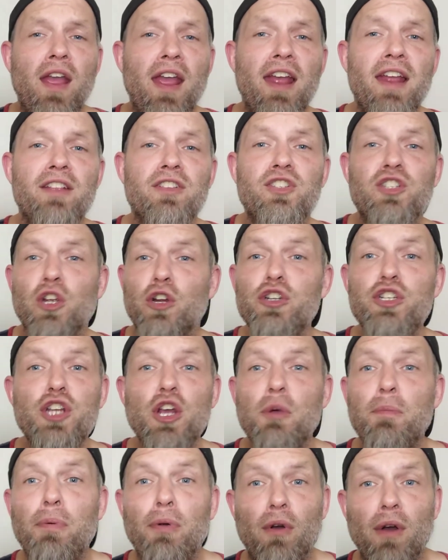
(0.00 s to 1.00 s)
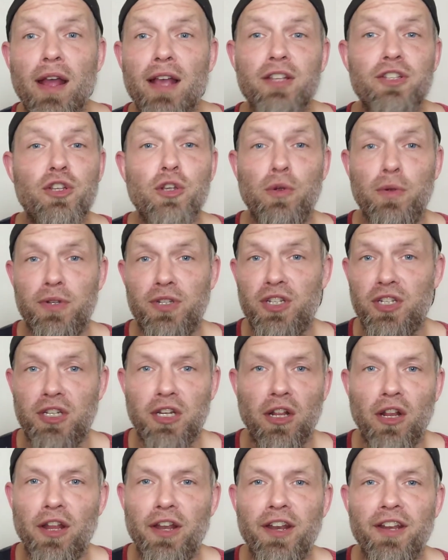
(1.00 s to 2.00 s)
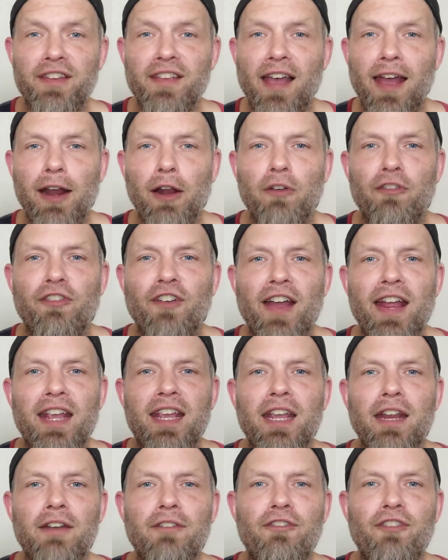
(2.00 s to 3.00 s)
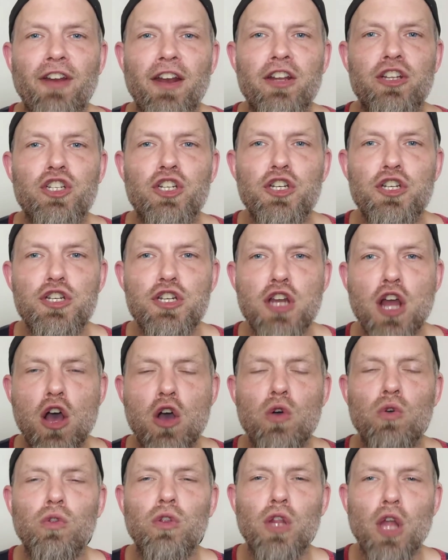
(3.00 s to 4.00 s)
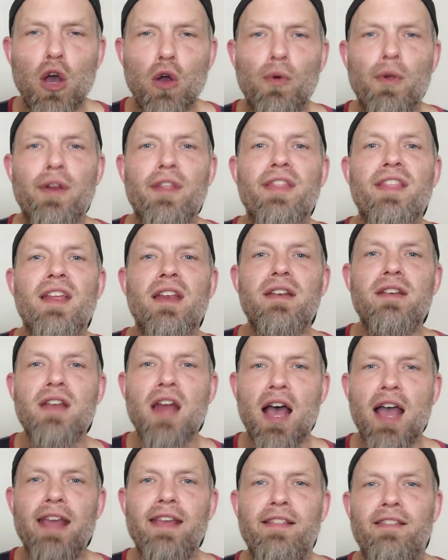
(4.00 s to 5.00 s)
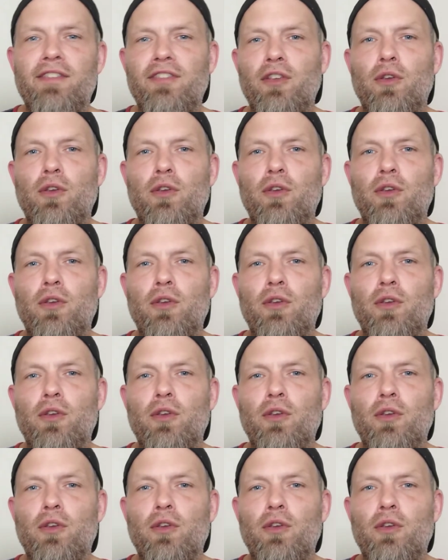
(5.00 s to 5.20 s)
and Sergio Perez, who is still in the title fight, can finish no lower than ninth.